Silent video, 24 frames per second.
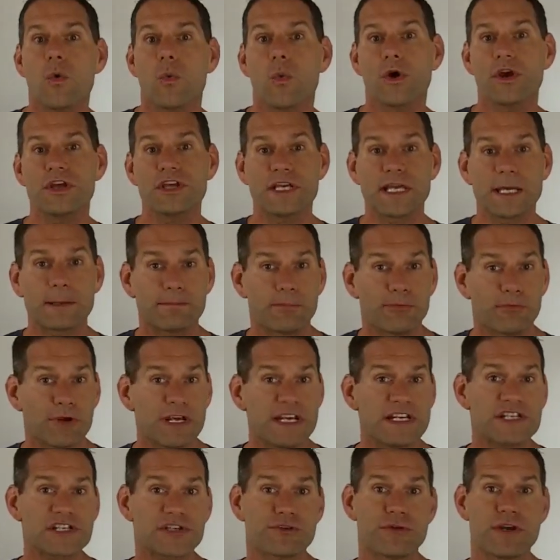where you get
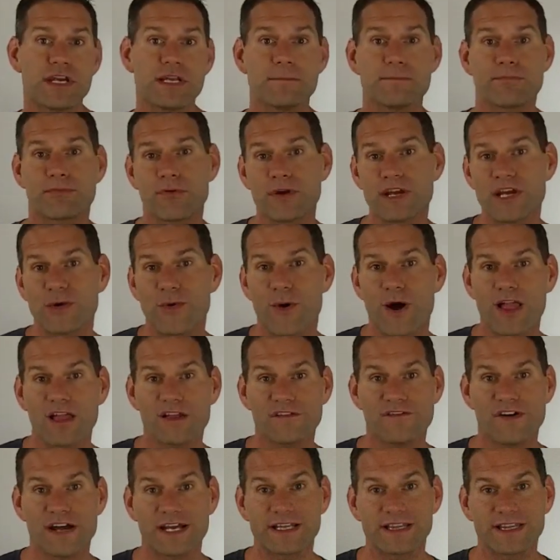pre-screened,
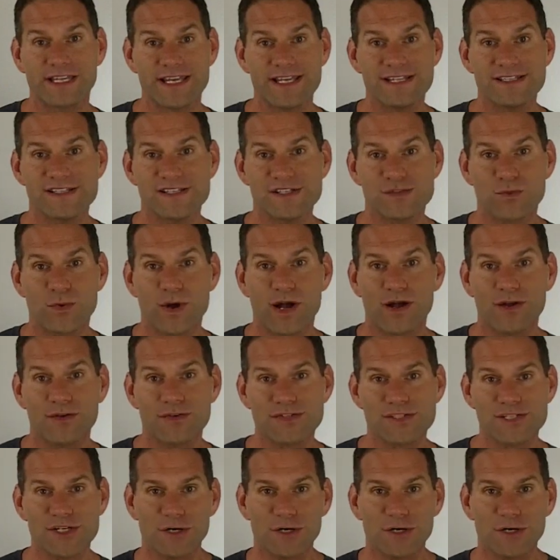pre-qualified leads as well.